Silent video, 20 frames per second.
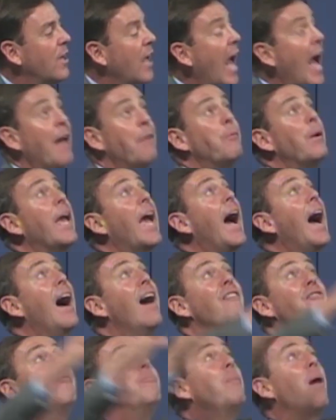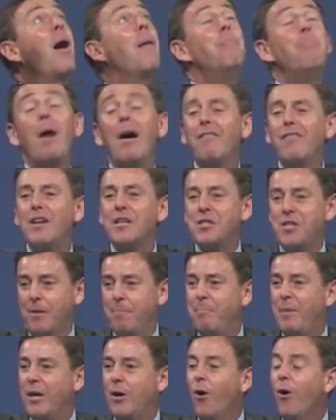And we have above us
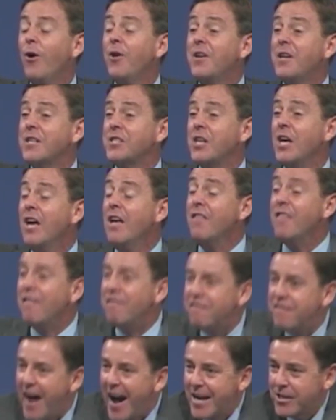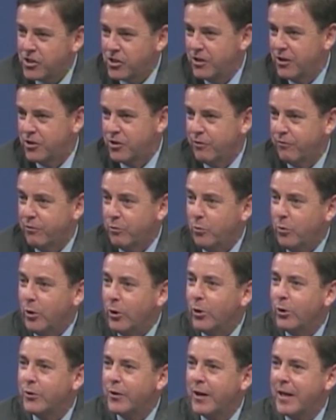and beyond us the vastness of the
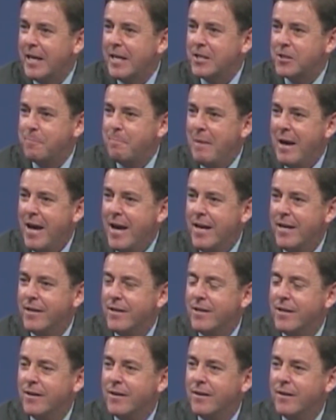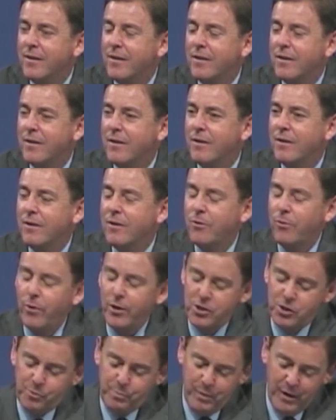world that he has made
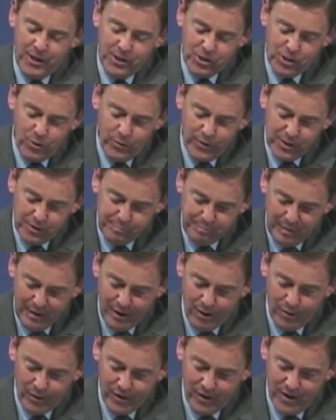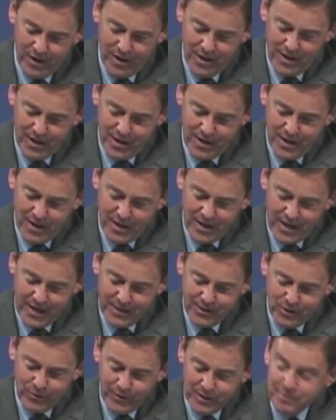which speaks to his power
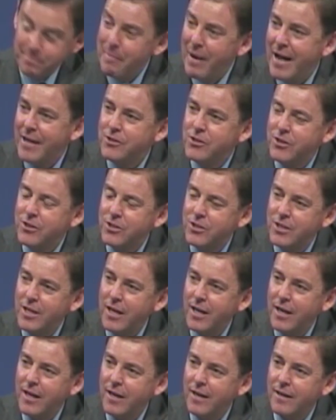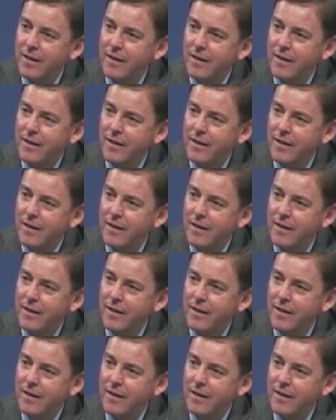and to his majesty.